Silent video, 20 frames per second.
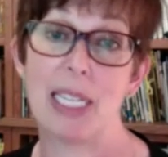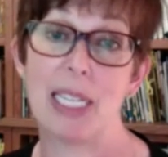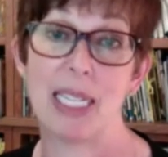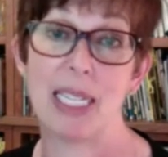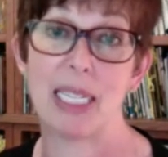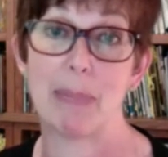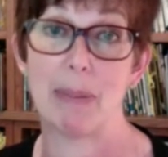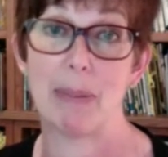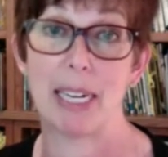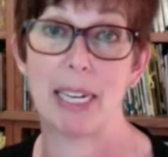to
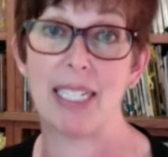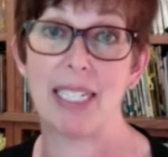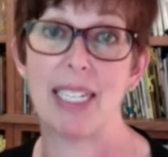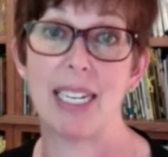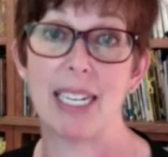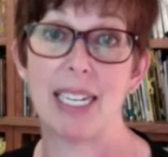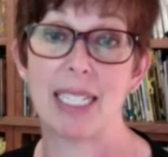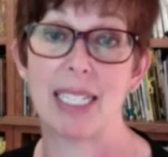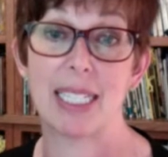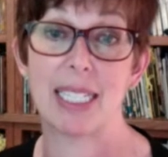spend
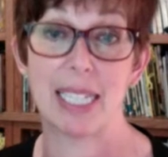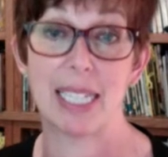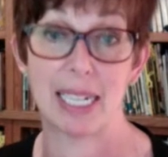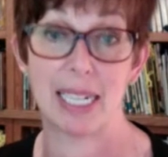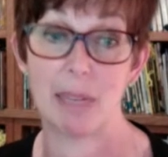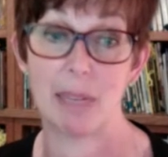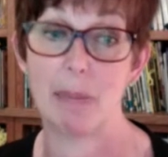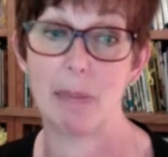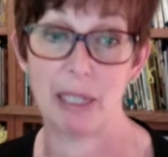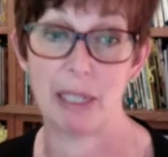an
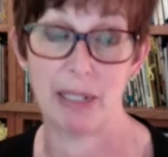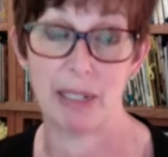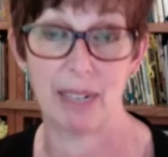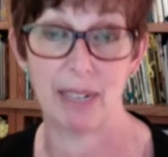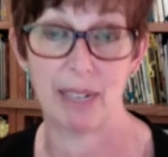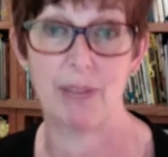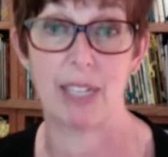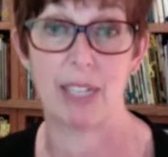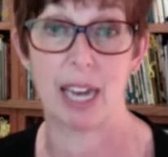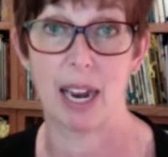extended period
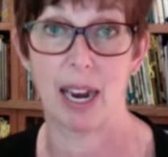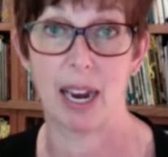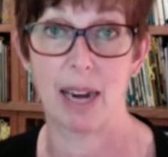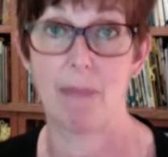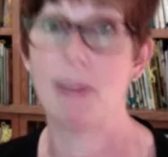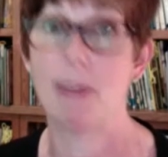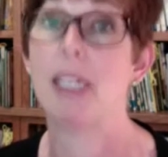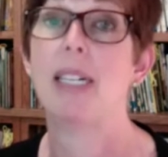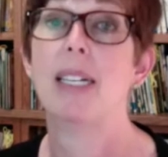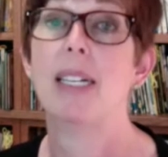of time